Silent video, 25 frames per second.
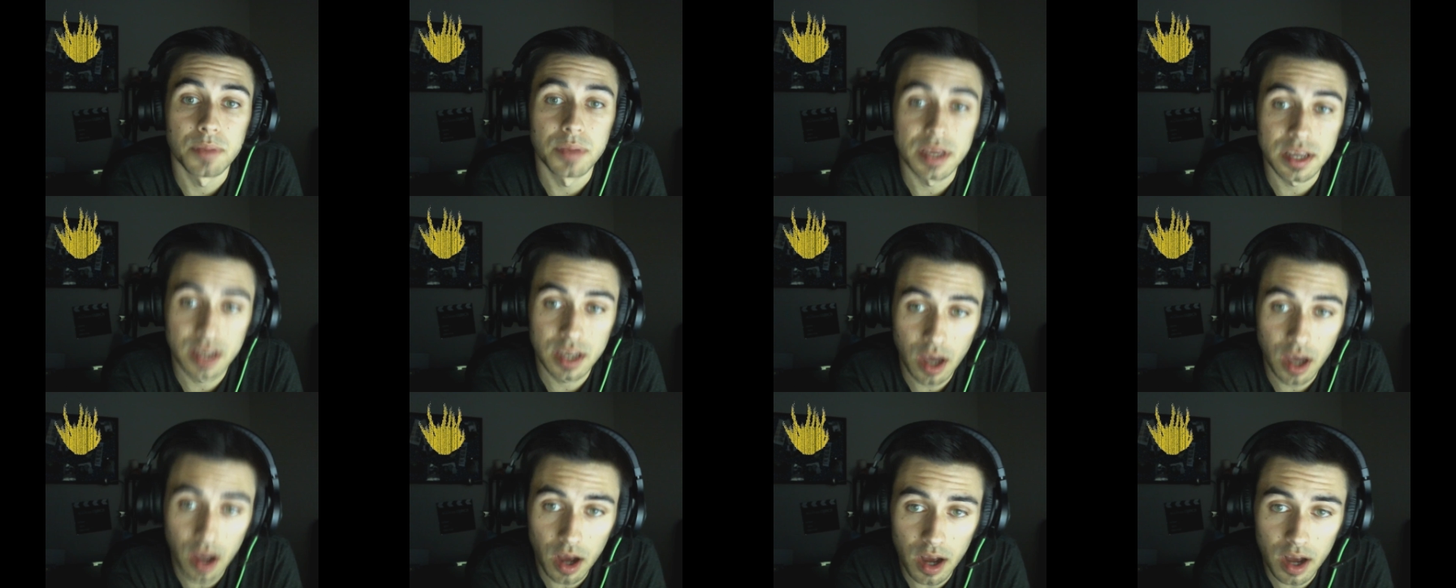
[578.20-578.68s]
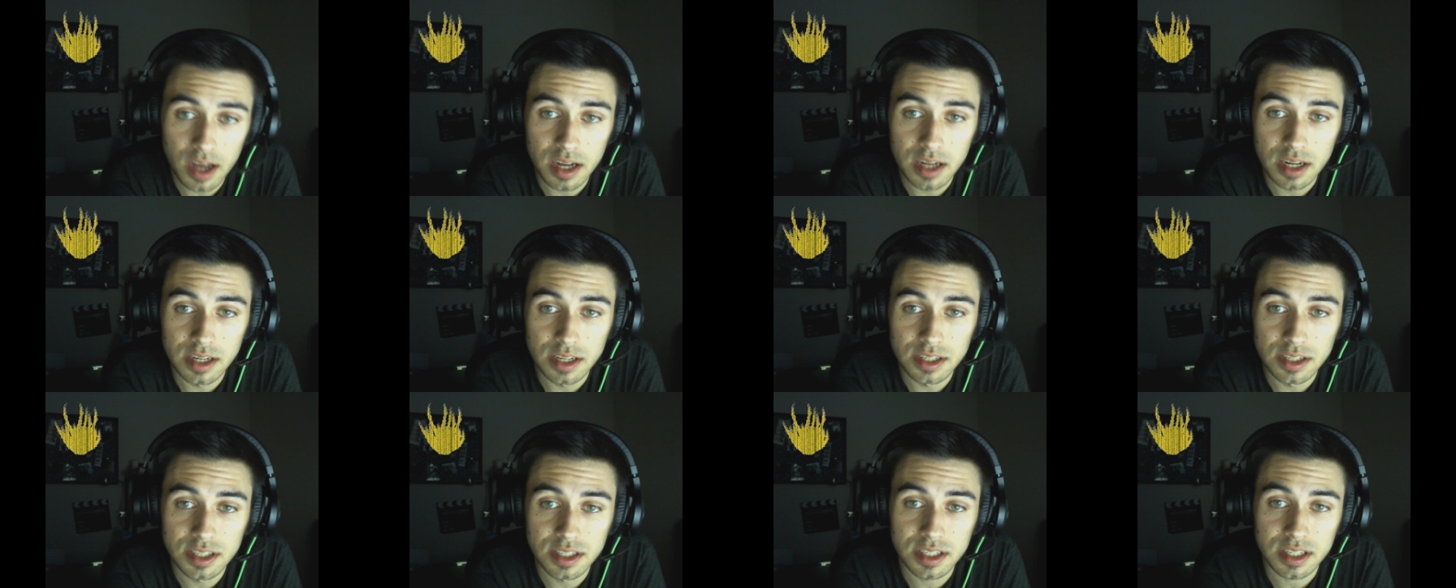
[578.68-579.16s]

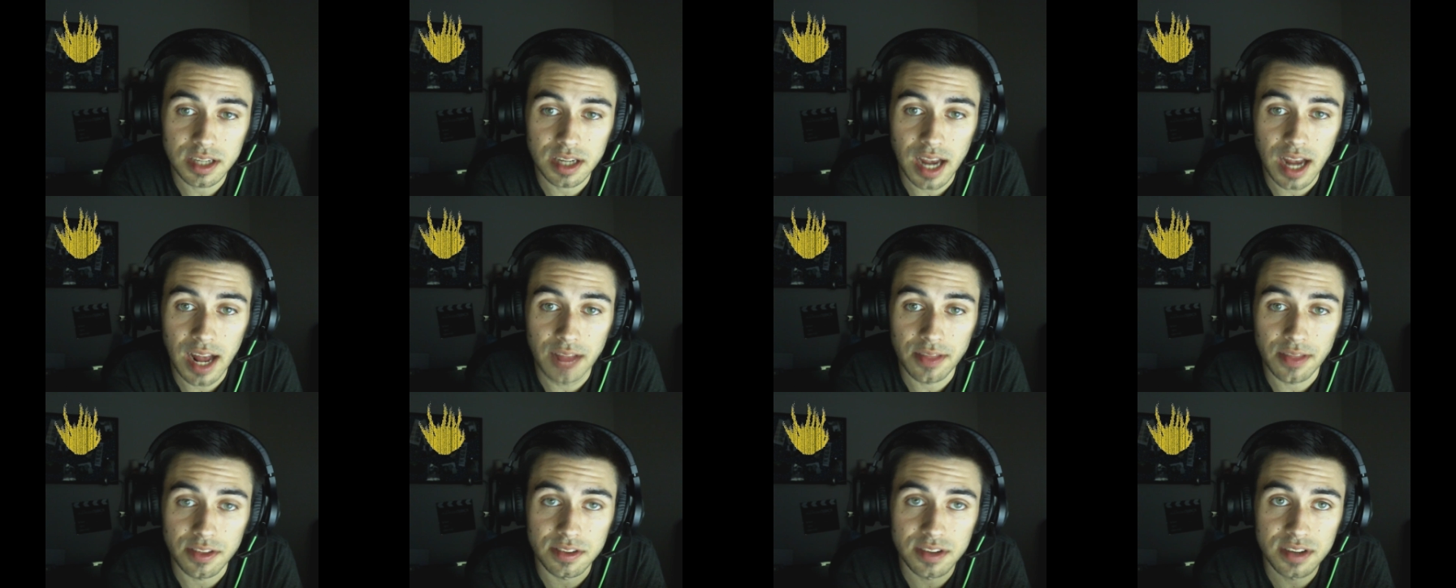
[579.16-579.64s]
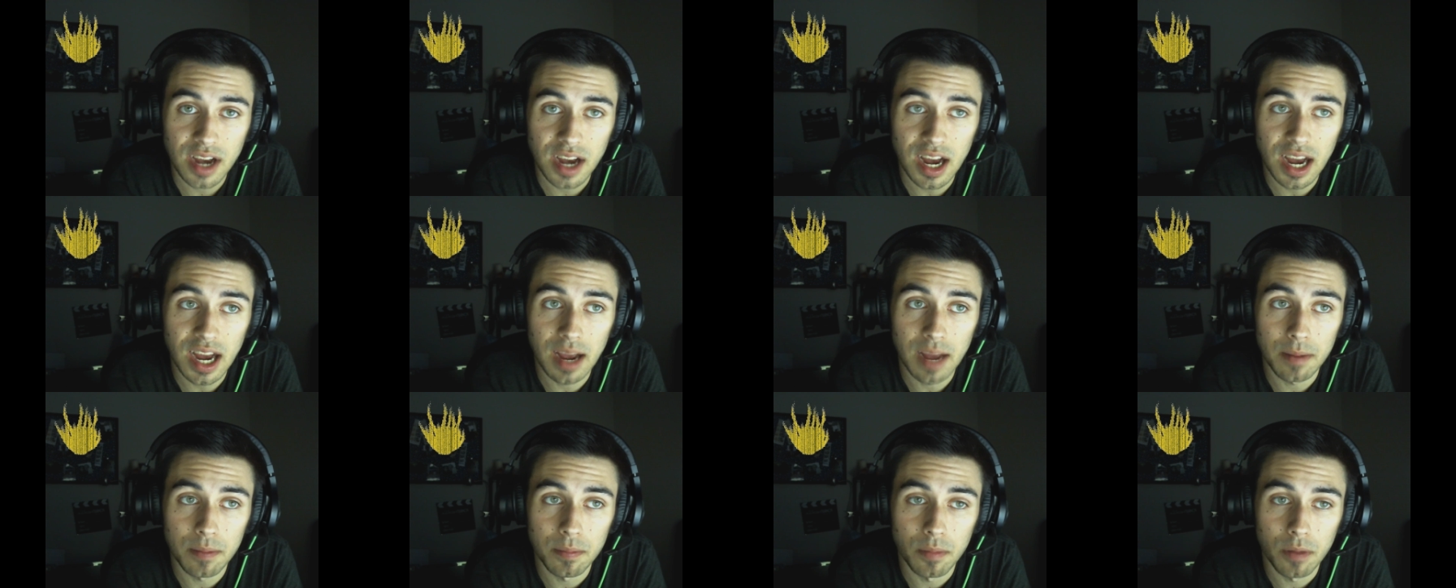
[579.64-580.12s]
because at the
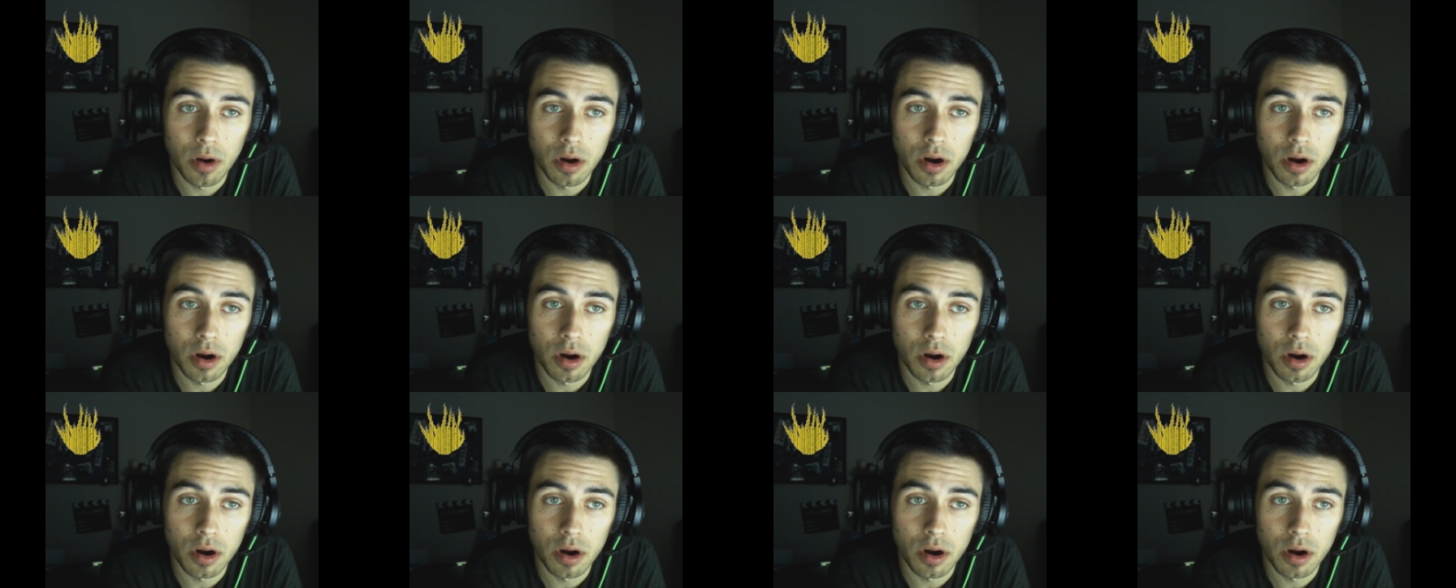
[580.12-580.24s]
time,